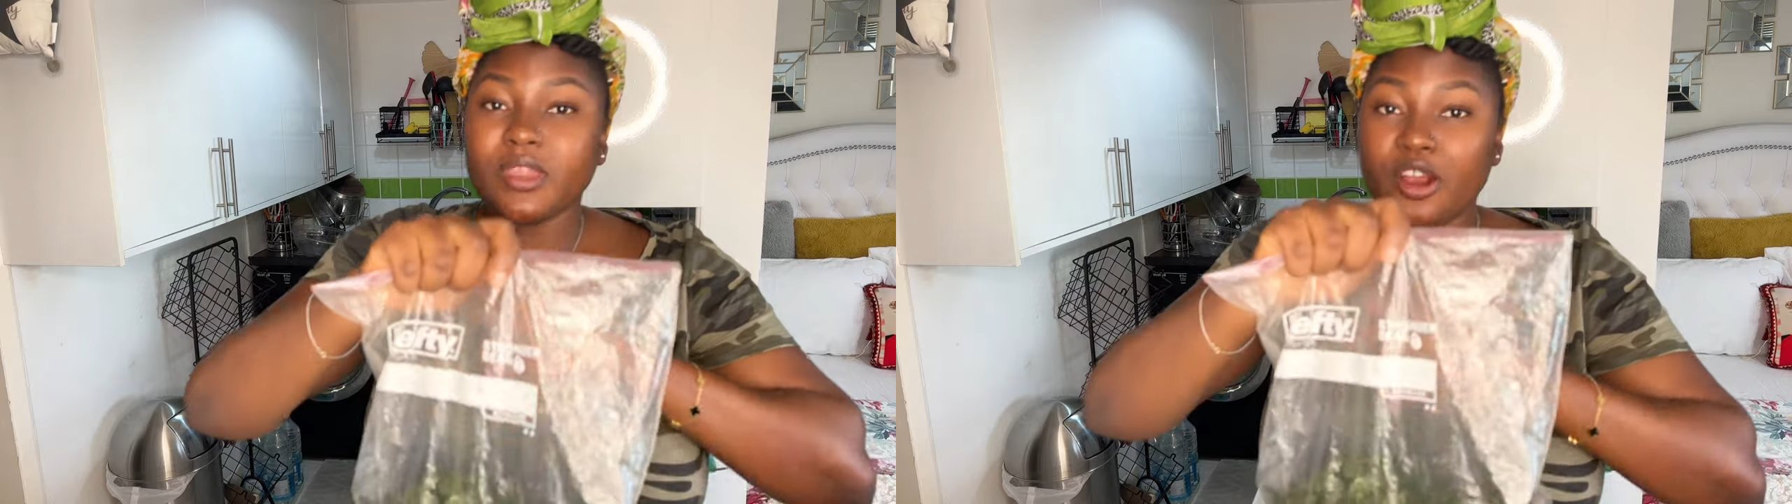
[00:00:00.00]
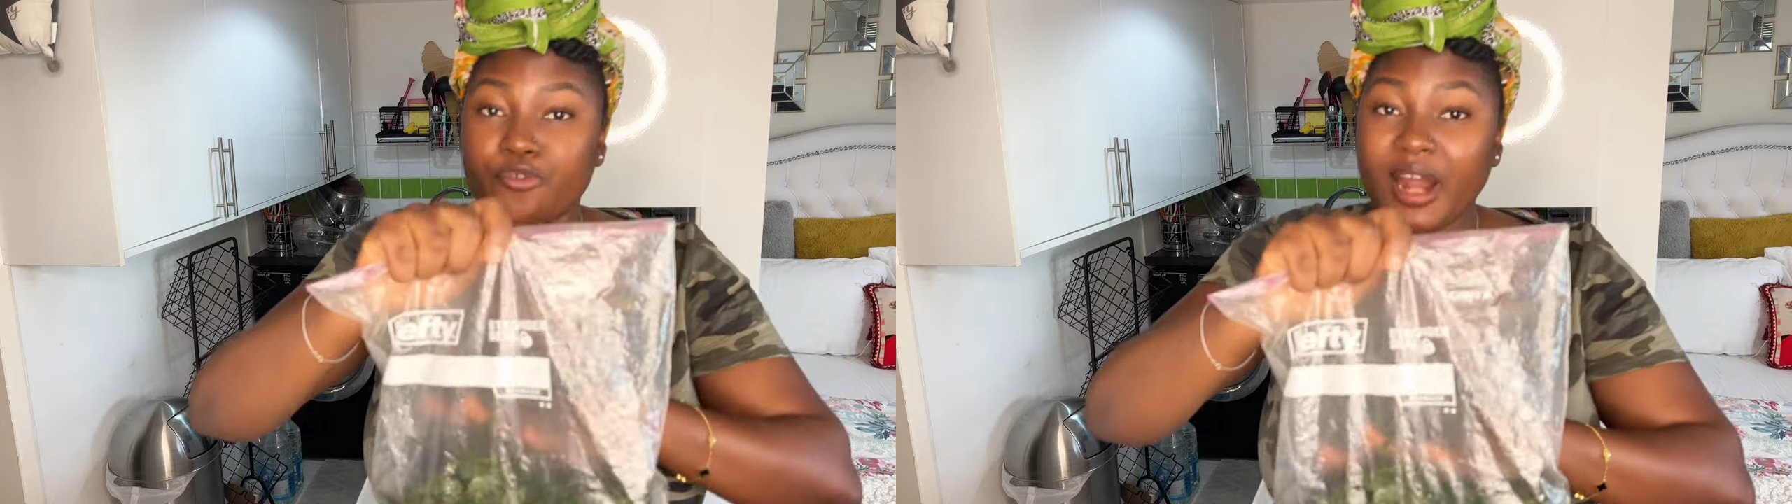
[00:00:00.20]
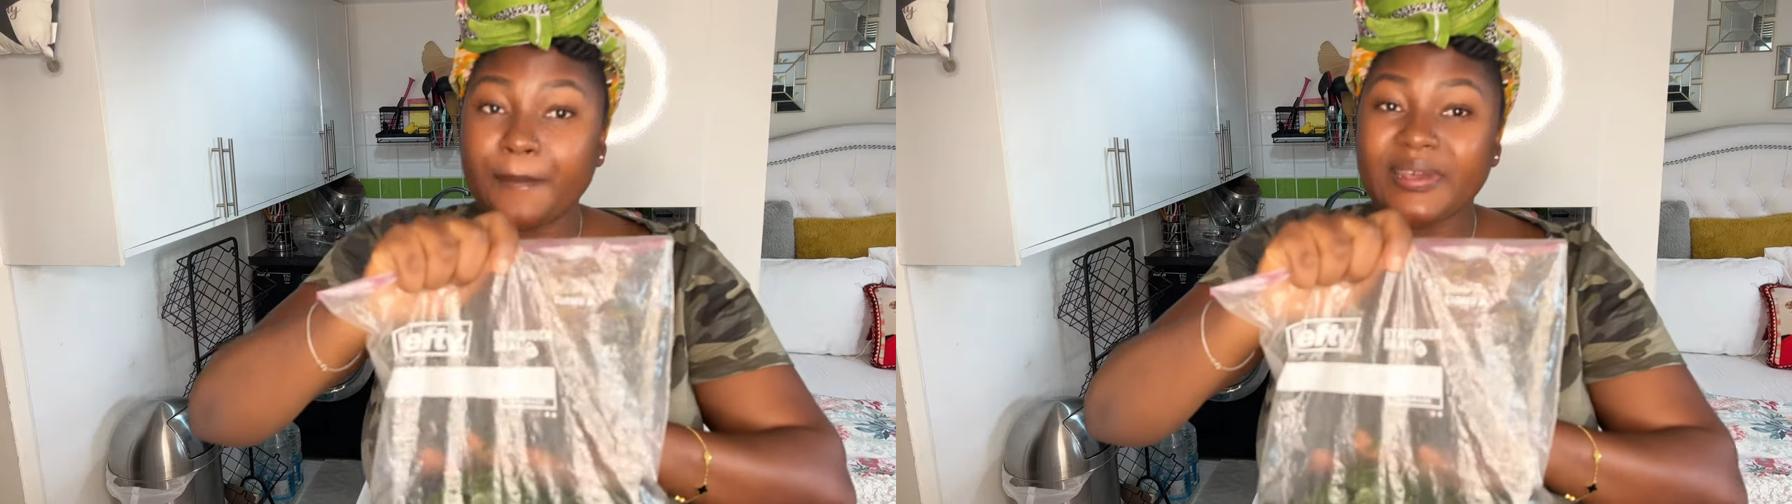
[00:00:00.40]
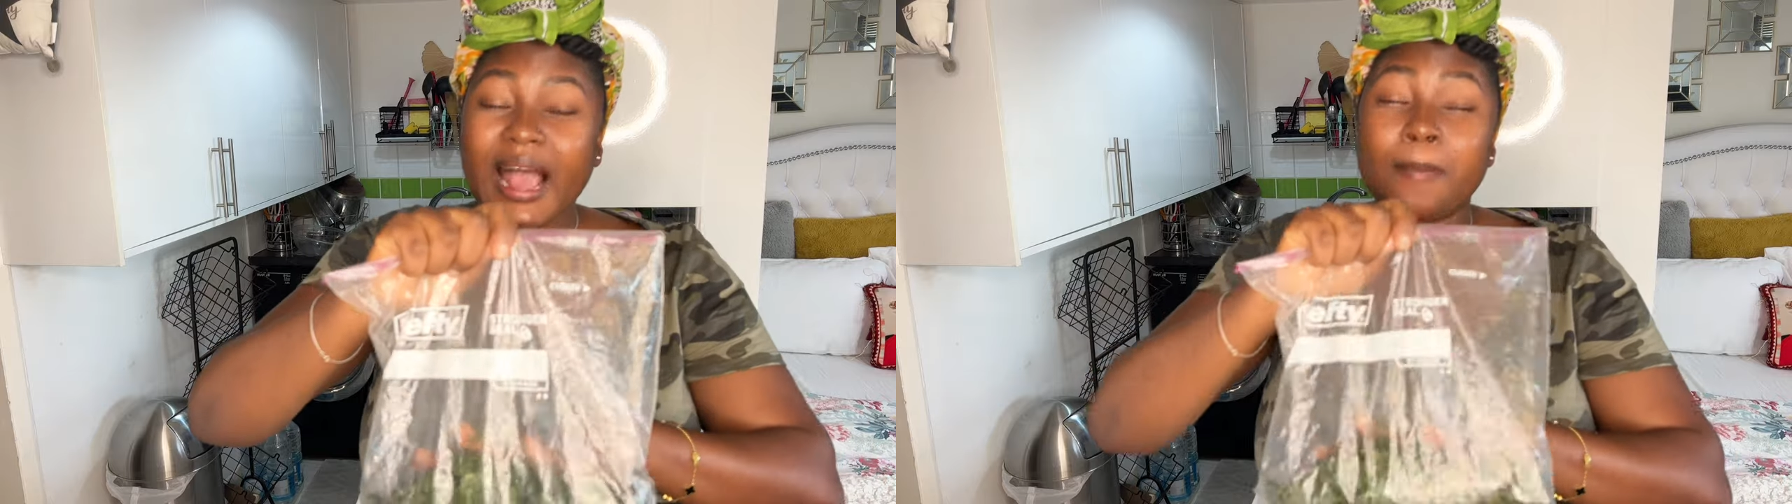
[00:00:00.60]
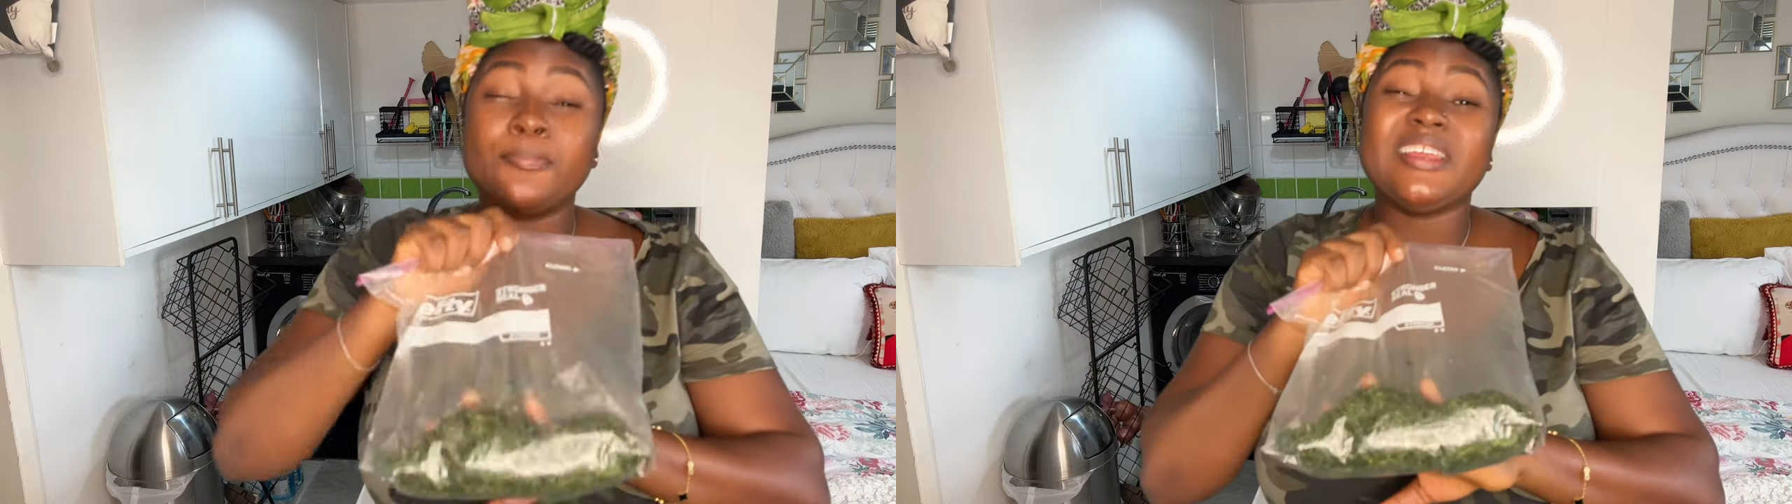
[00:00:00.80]
wrap it
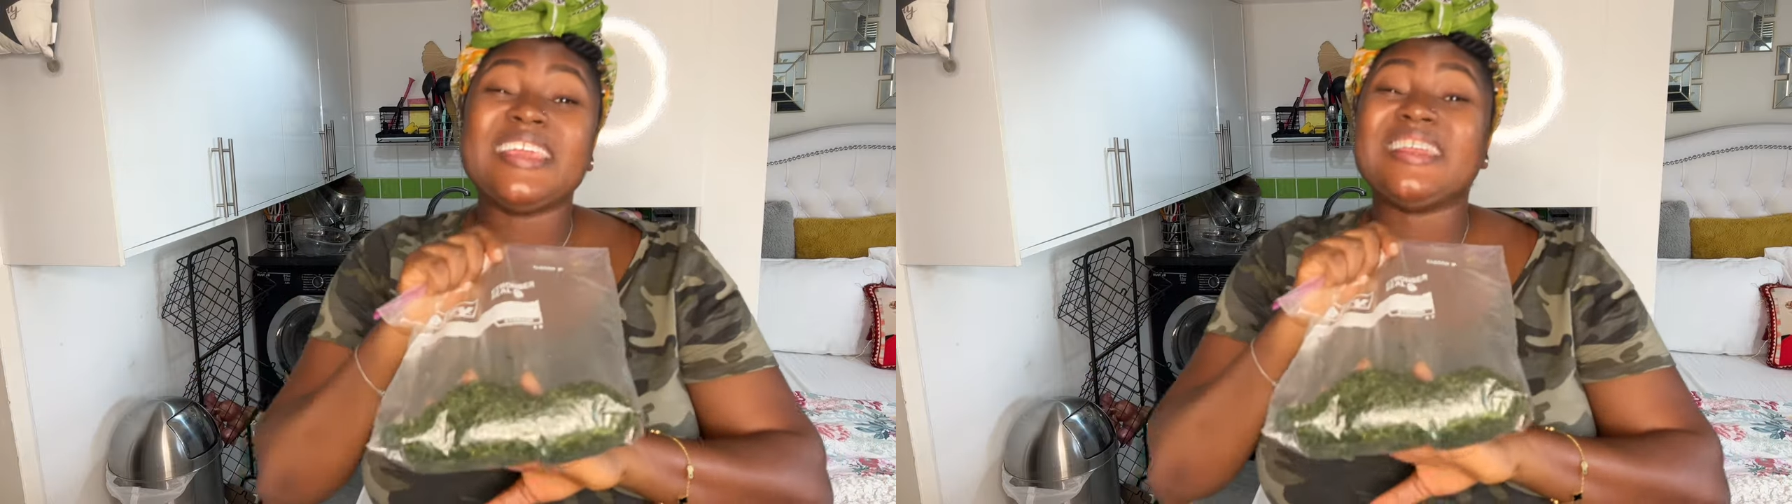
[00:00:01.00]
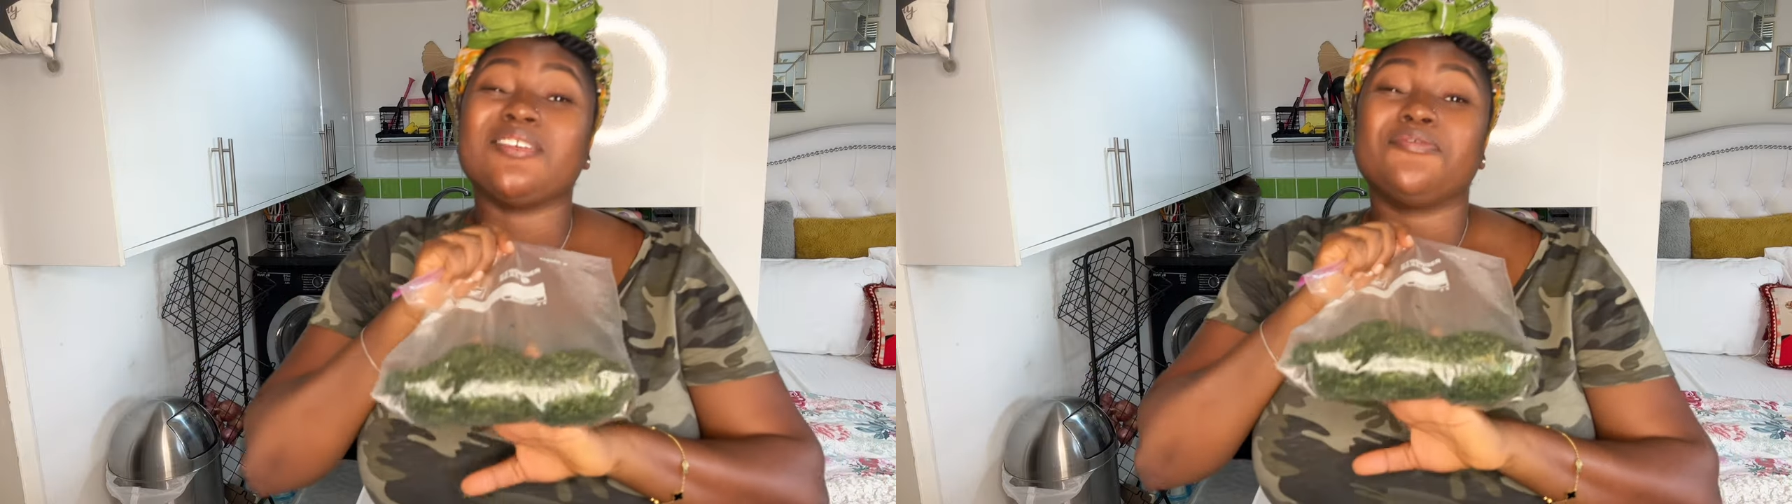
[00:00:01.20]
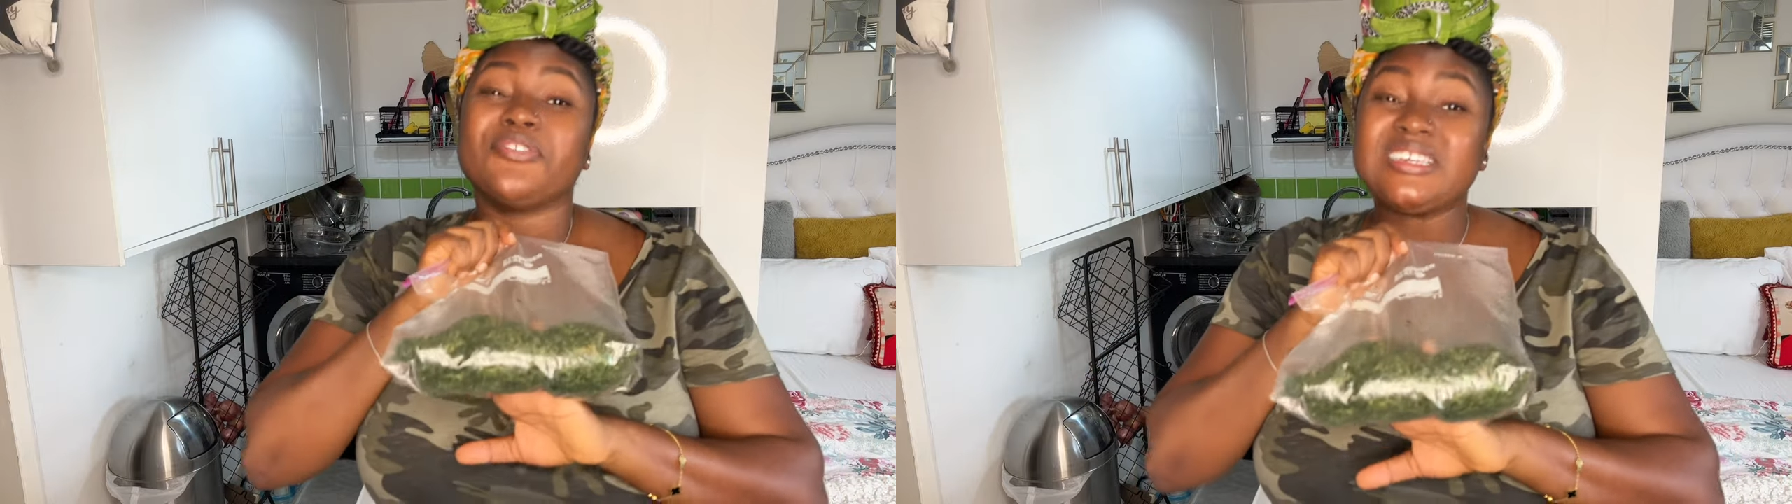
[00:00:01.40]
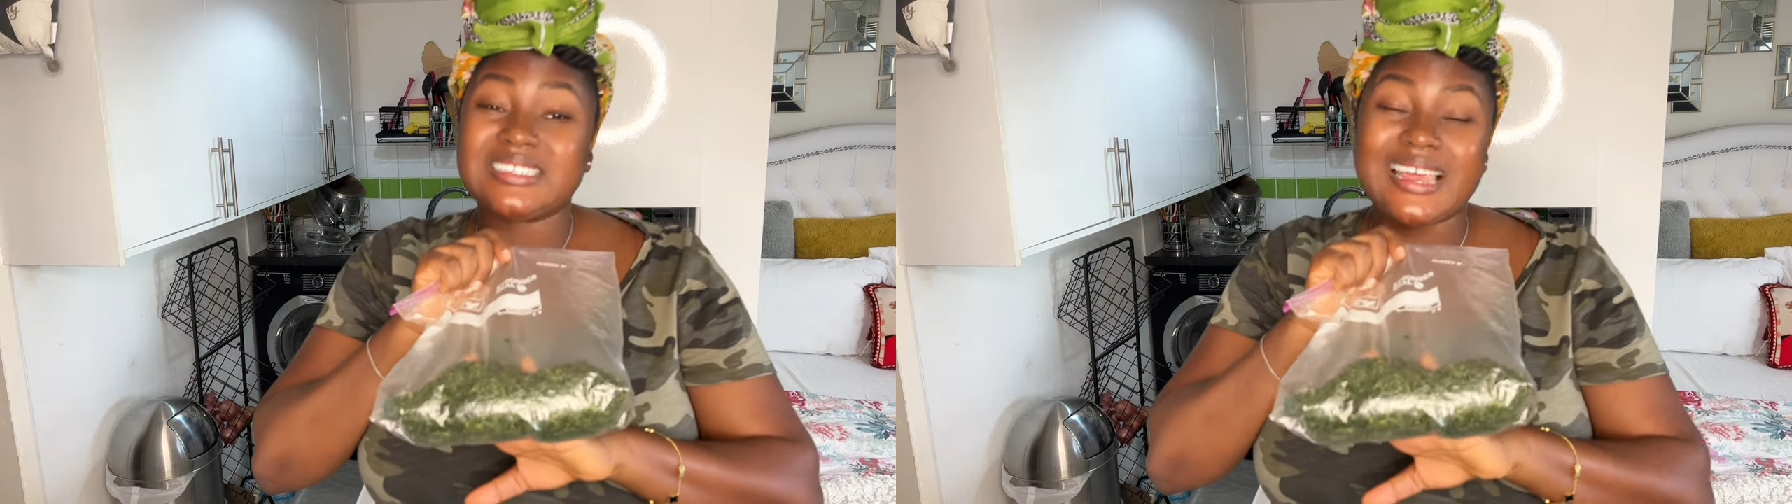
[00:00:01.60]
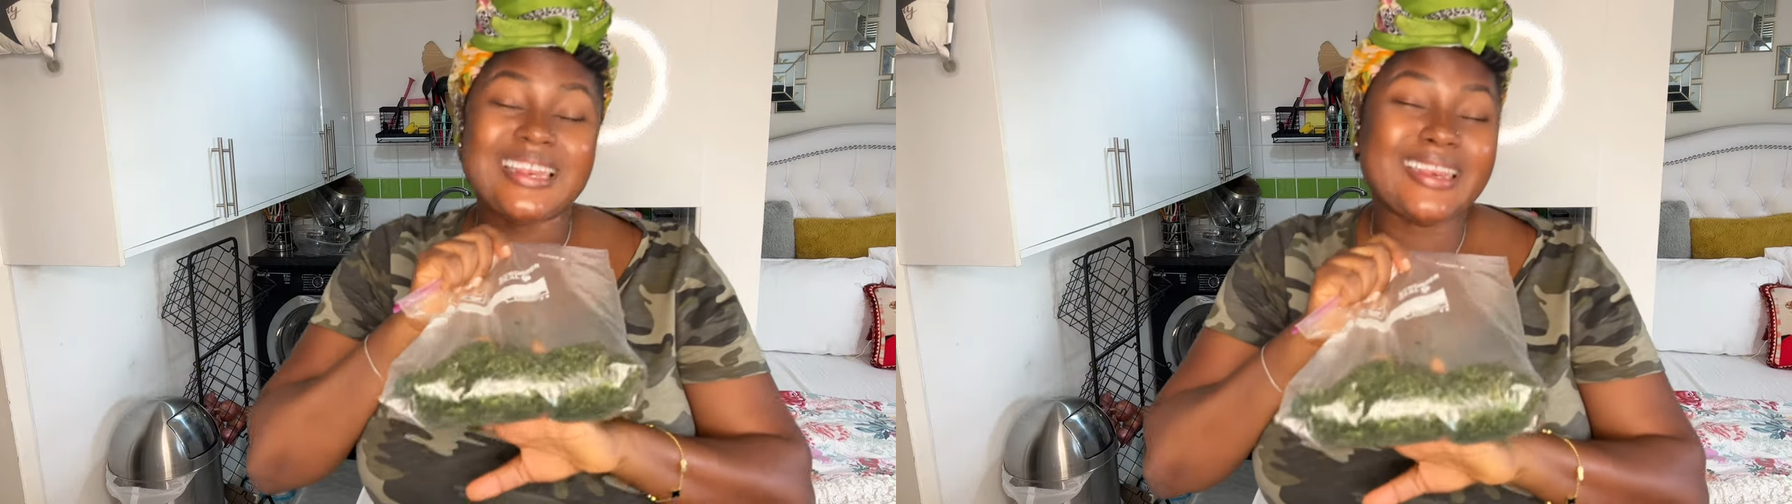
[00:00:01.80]
and put it in the freezer.